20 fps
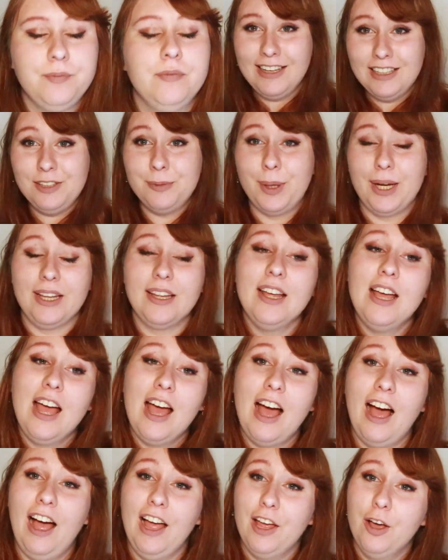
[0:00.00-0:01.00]
Anyway,
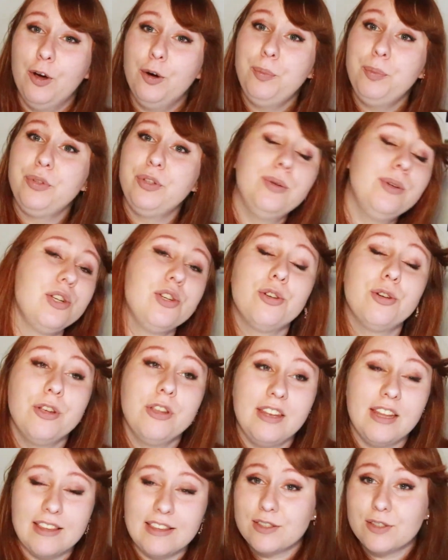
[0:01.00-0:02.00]
I hope you
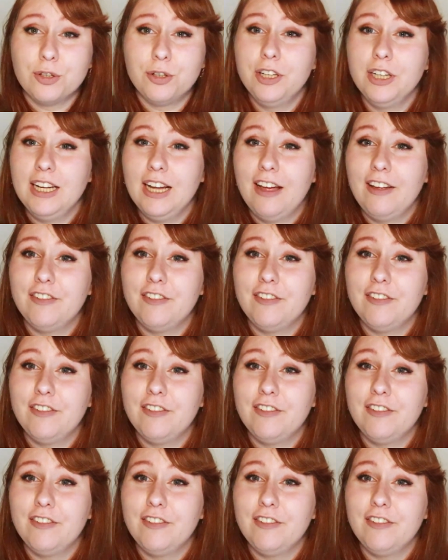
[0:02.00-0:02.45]
enjoyed that story.